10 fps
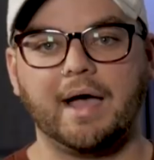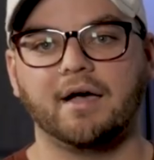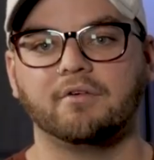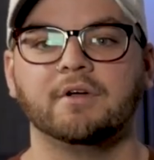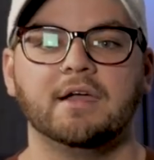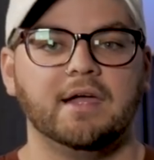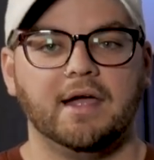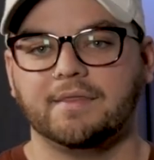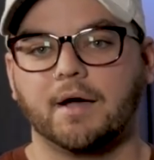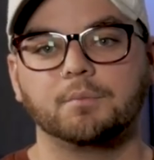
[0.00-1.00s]
have
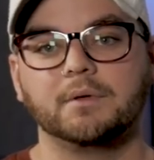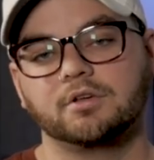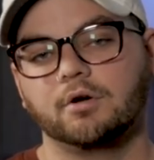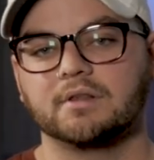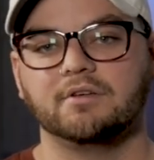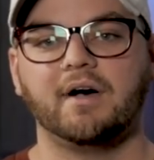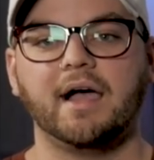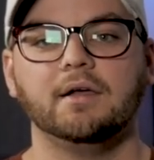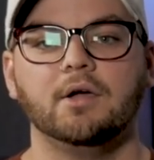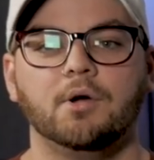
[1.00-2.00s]
and that would be totally
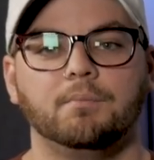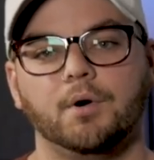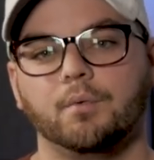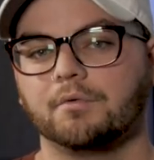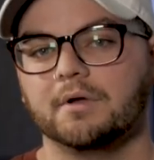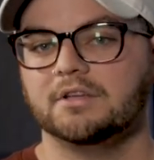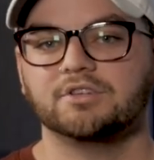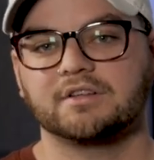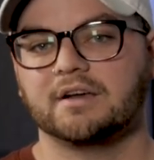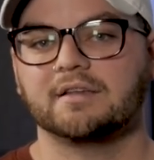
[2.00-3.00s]
fine but we're really
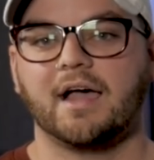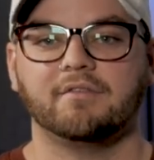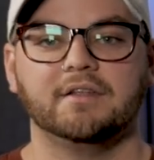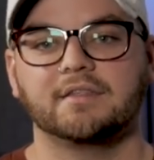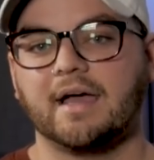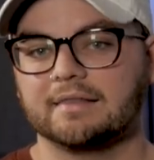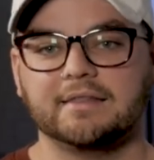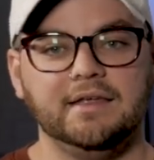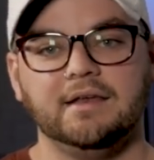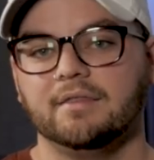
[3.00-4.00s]
just gonna dive into that
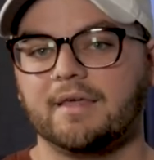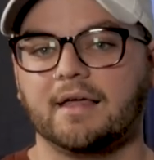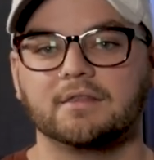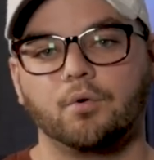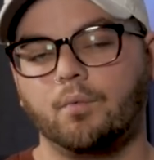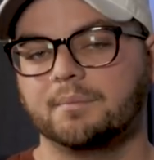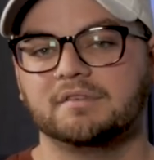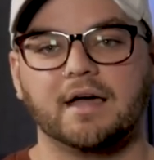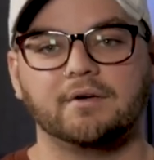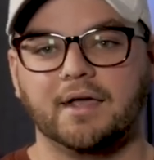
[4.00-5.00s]
lead, that little wub
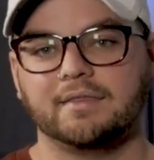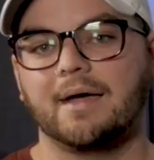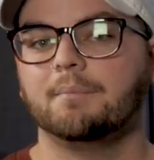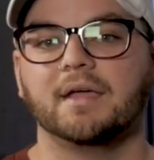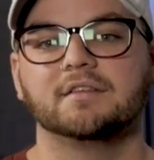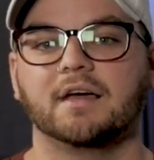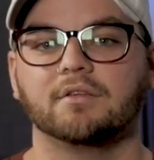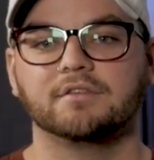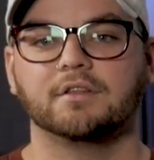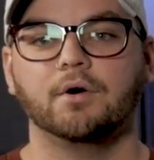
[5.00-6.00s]
sound, and that bass
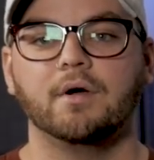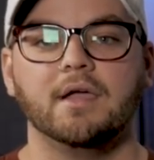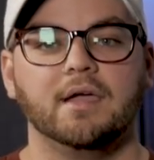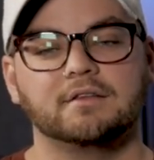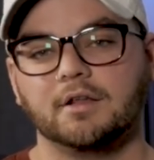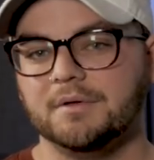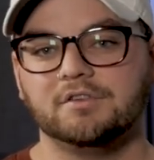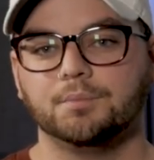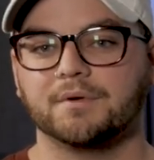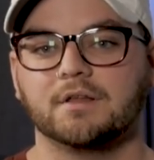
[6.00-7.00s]
sound. So it's gonna be
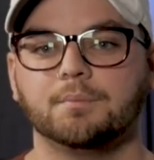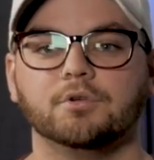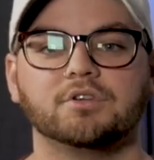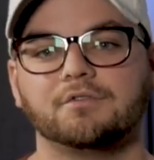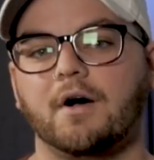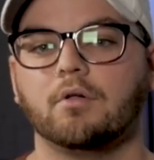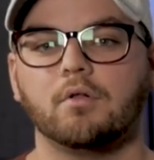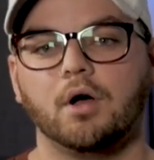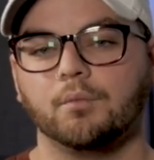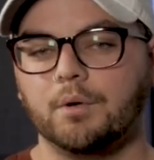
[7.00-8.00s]
super simple, just
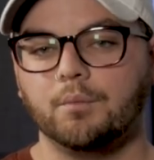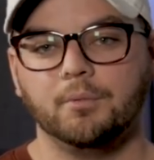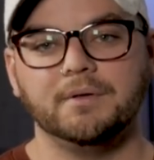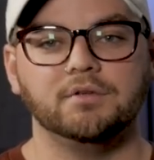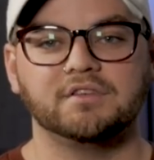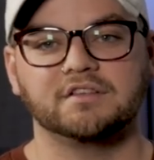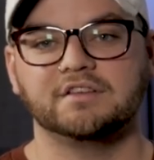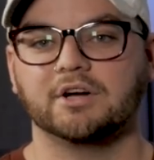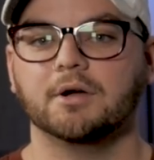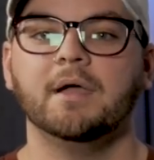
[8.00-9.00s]
follow along. We will be using
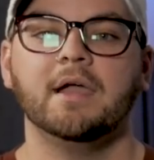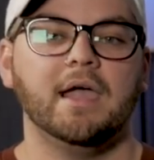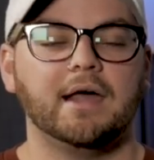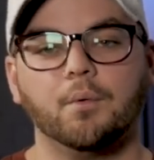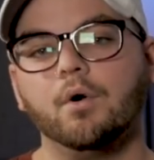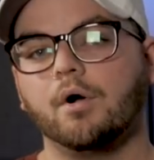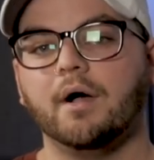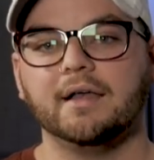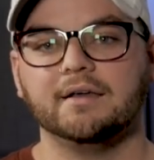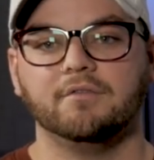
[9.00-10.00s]
Serum, and I will
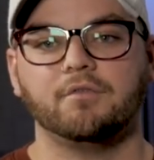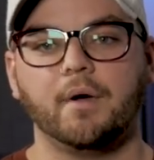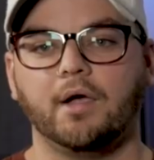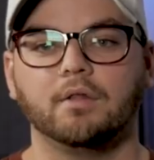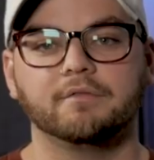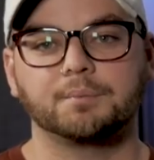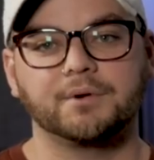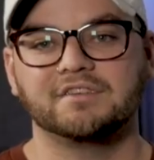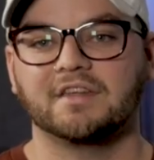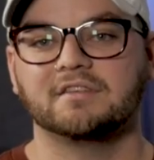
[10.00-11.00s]
go ahead and give away all of the
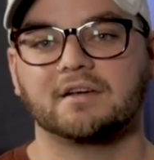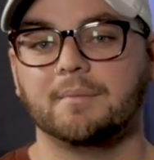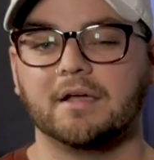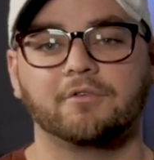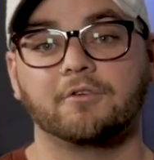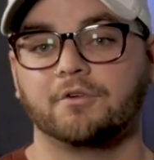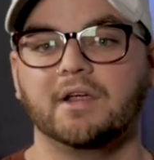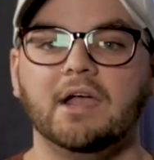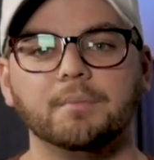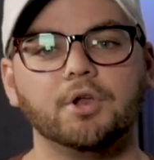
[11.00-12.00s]
presets that I make for
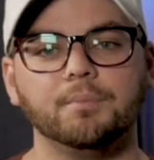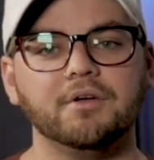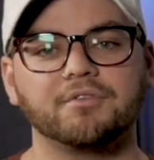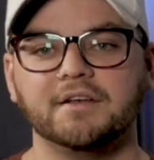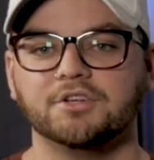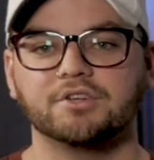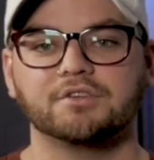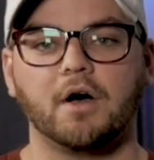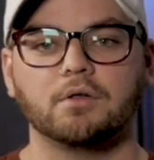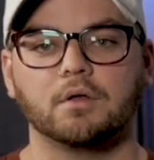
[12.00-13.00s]
free, but don't be afraid to
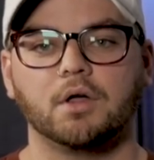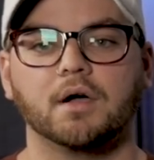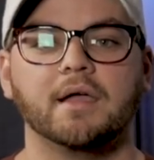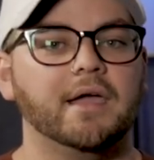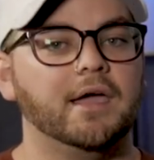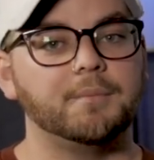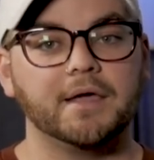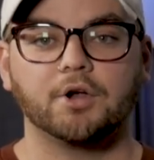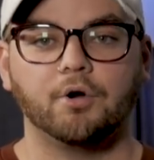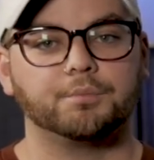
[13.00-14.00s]
just follow along and
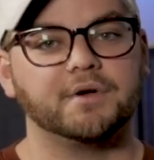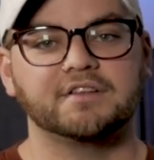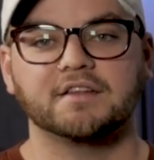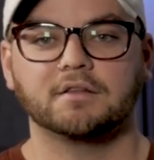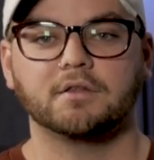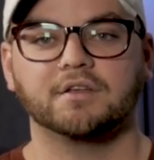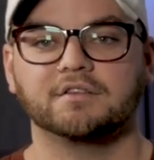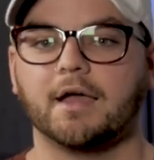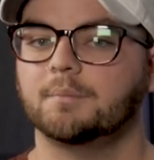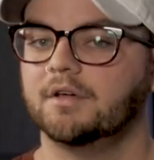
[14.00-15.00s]
make your own presets
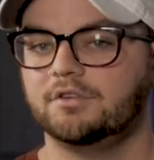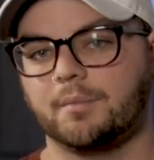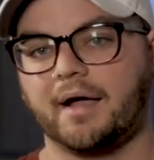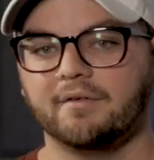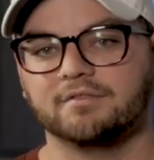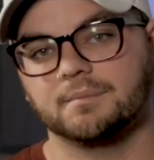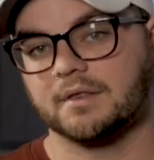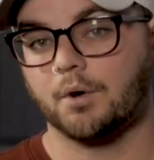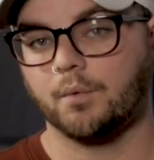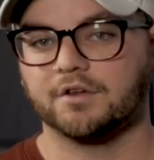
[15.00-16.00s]
alongside because you might have
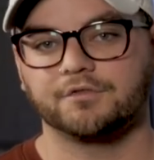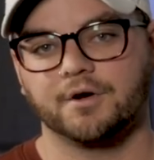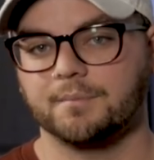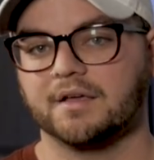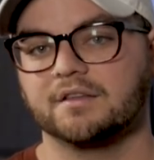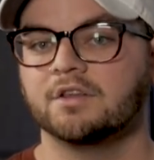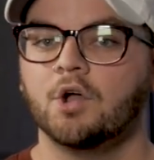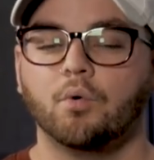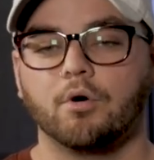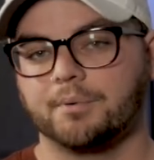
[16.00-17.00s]
something that works for a mix
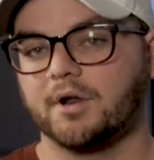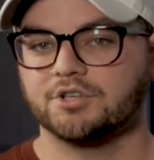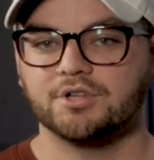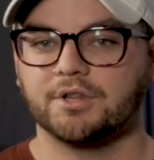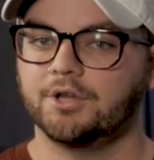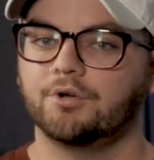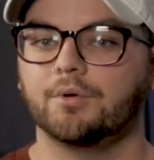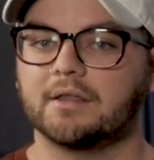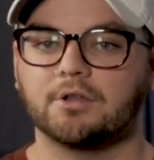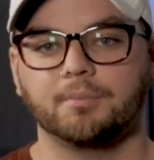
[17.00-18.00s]
or production that you're
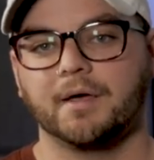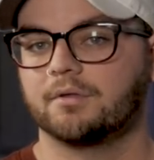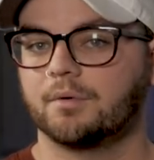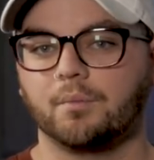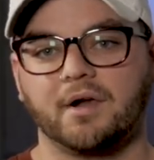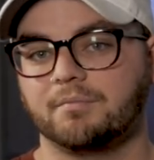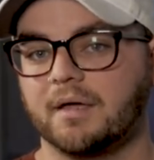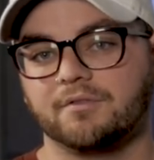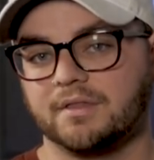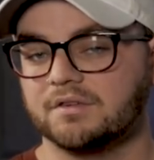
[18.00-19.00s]
doing a little better than what I've
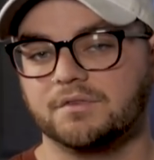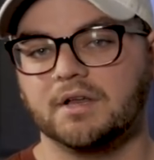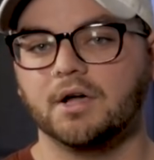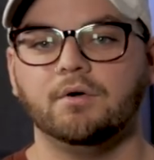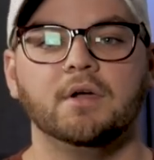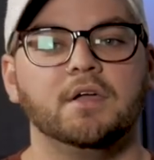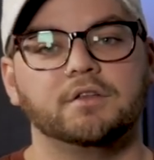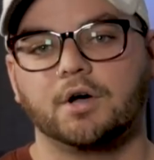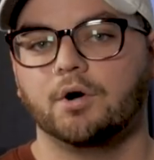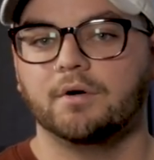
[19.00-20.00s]
made for this video.
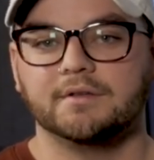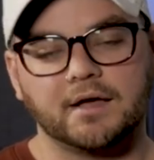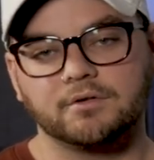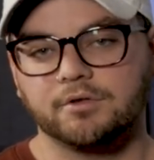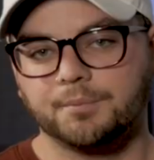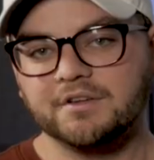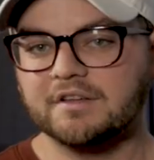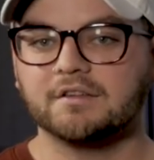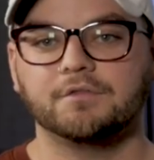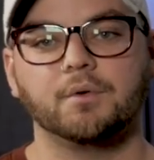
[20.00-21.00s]
So download the
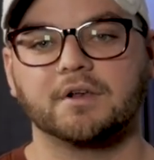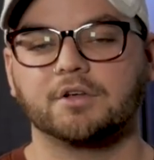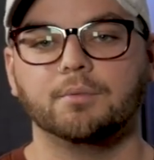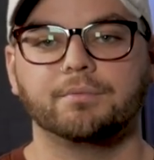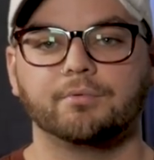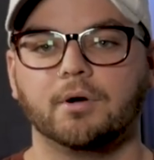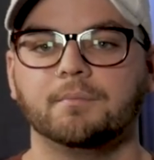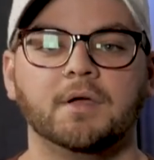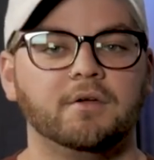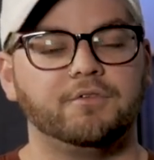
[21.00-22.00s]
presets if you wanna scope through
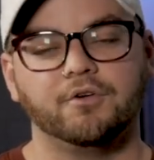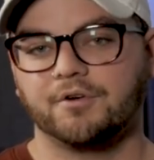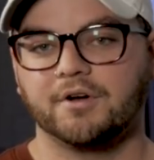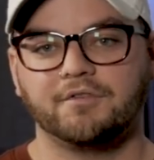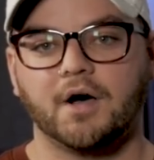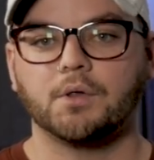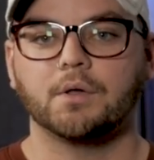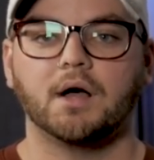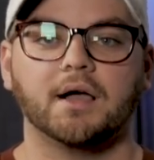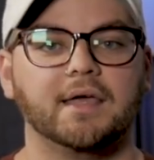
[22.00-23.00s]
them, feel free to
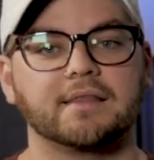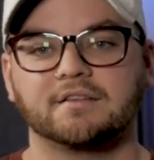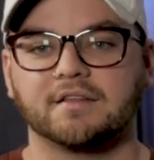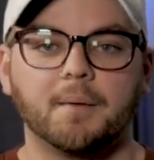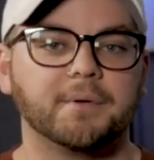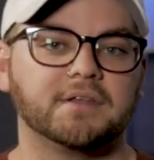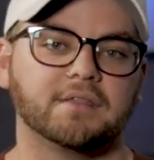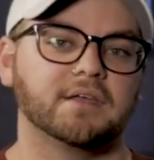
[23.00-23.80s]
follow along, and let's hop into